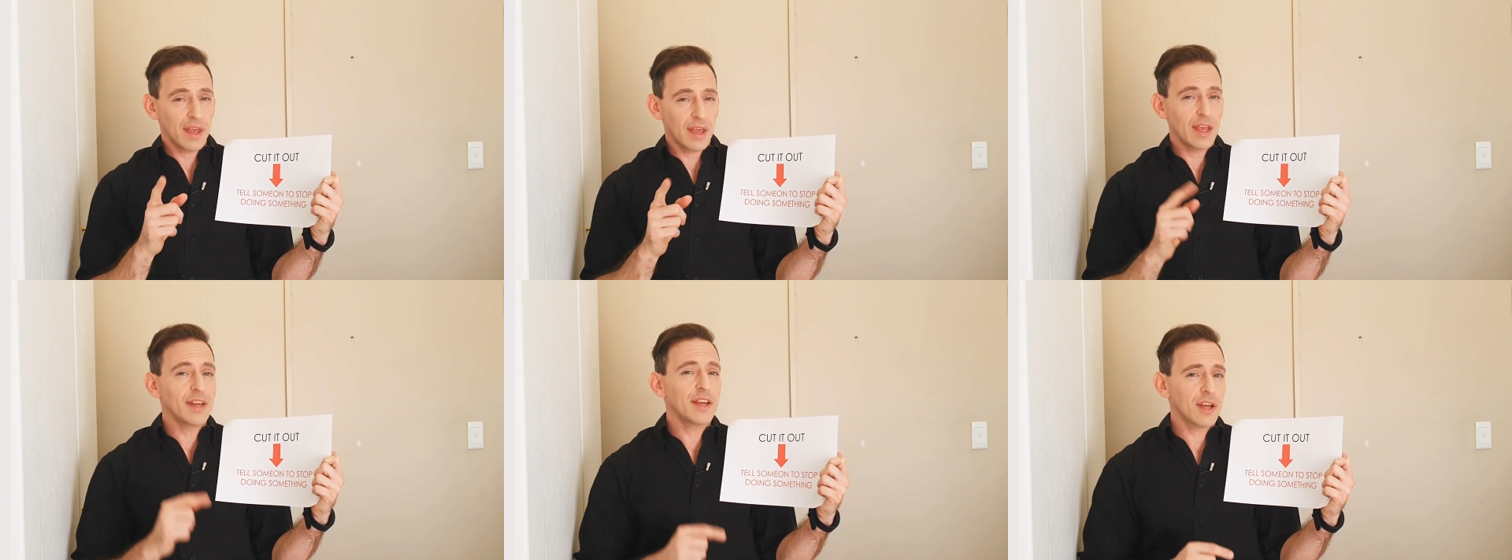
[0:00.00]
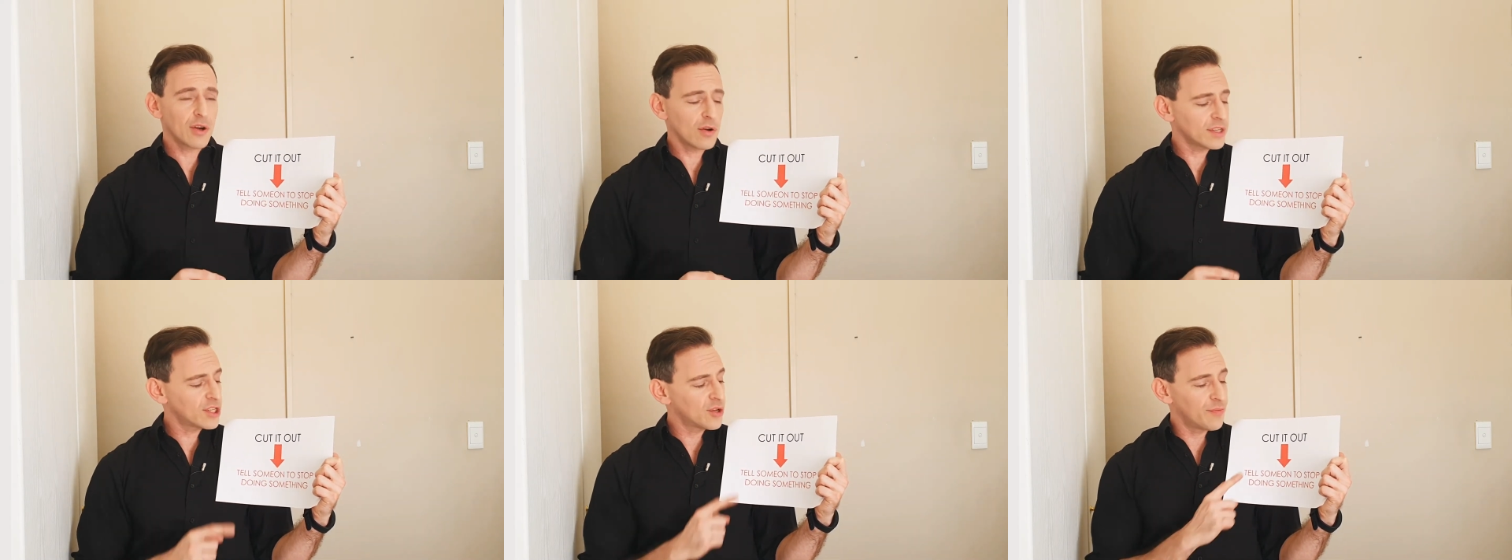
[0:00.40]
It can
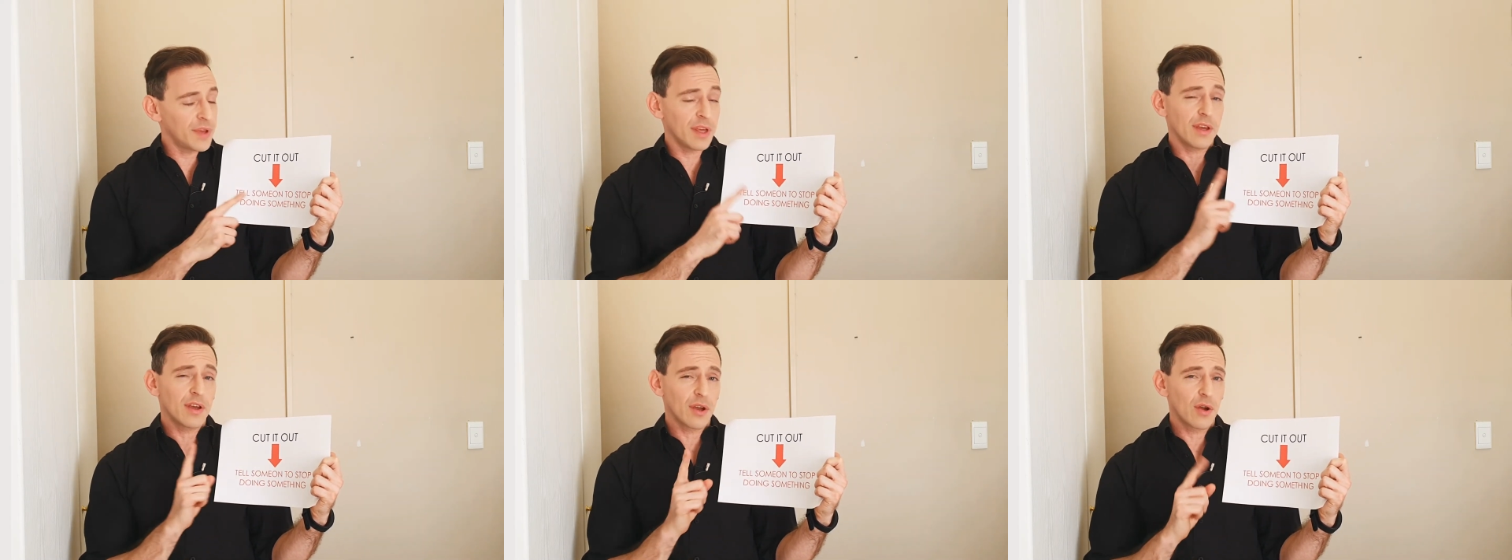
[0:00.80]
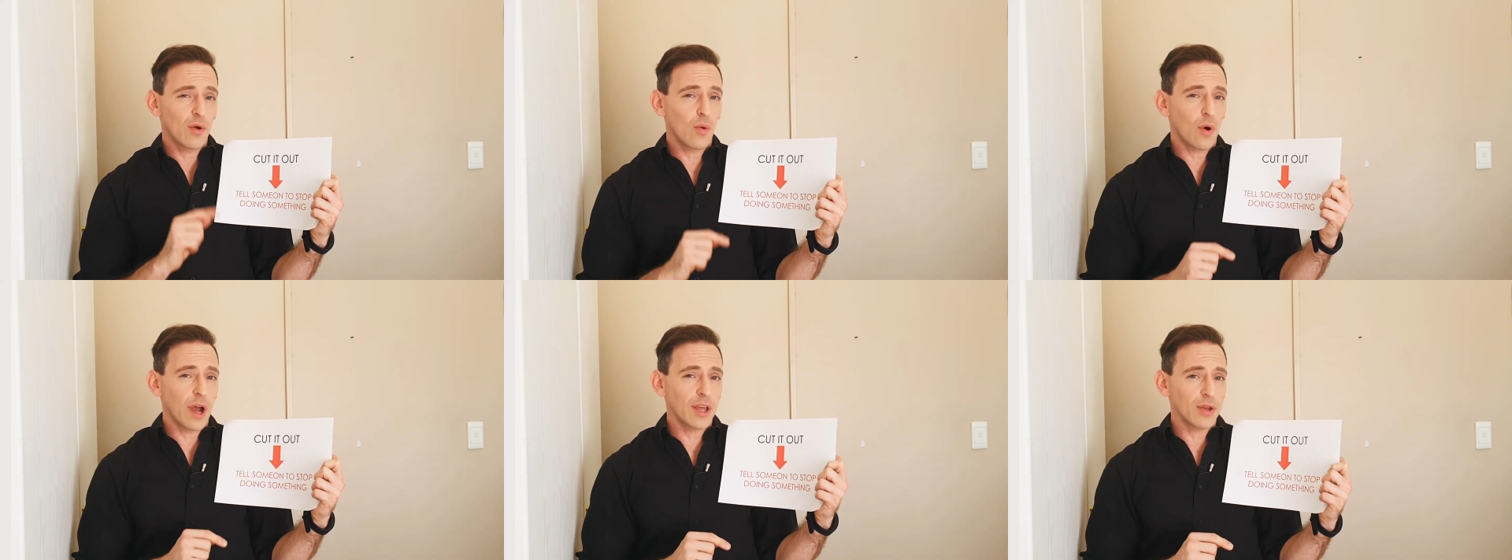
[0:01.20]
also be
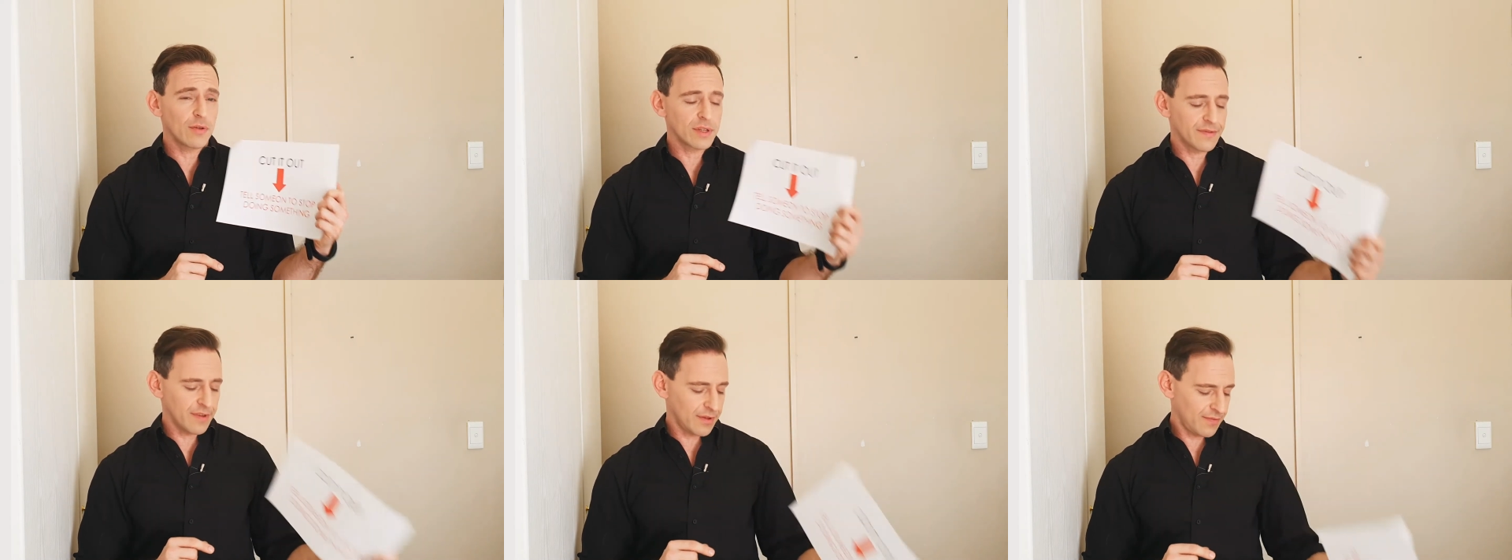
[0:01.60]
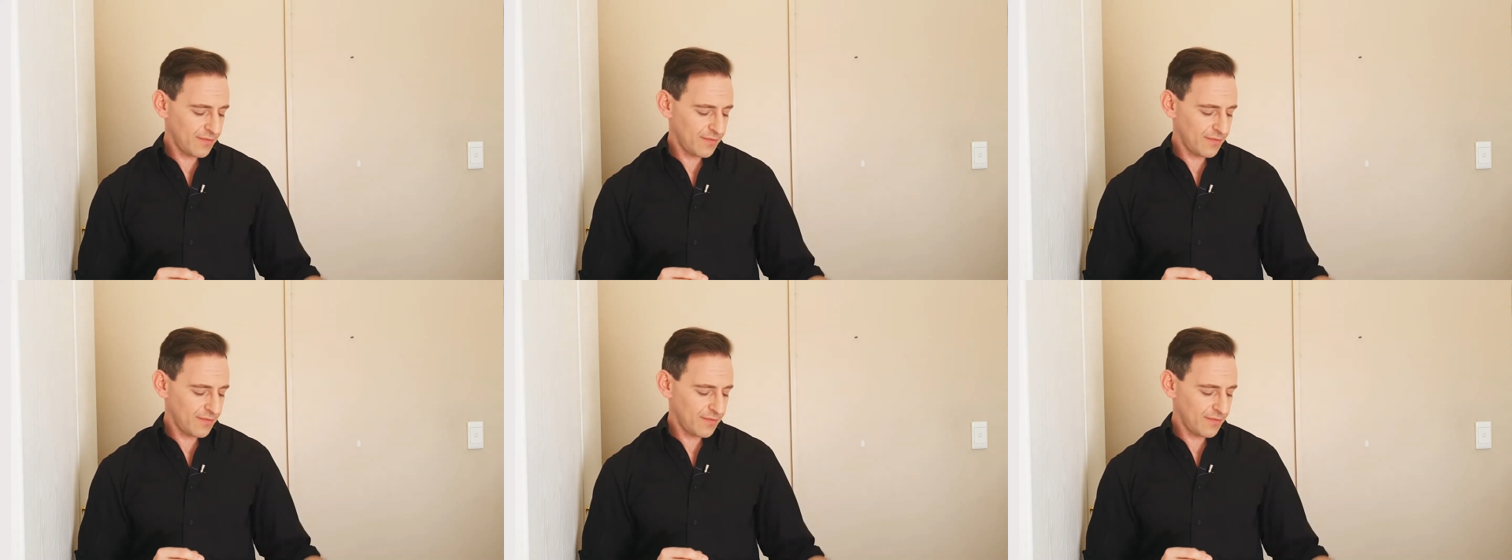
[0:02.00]
quite useful.